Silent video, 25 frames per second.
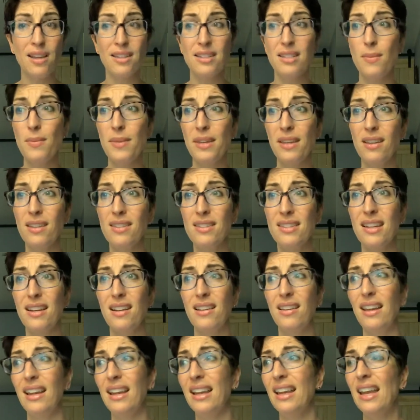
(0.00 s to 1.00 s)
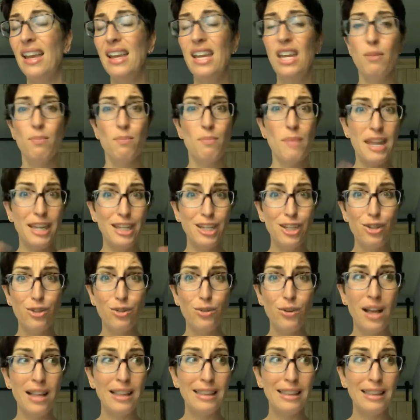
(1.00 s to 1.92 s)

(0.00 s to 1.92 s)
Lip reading: not something that's going to like make you